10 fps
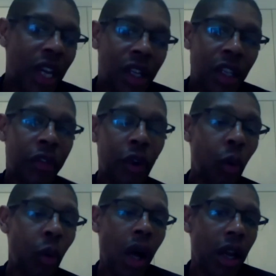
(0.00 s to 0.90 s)
said this for
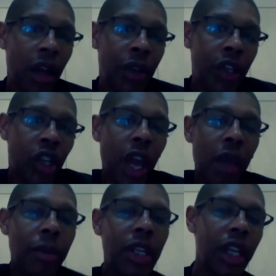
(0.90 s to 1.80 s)
a while. The
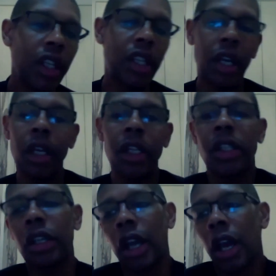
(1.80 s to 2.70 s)
chairman needs to
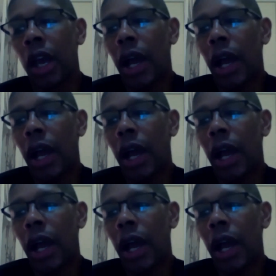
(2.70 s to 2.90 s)
listen.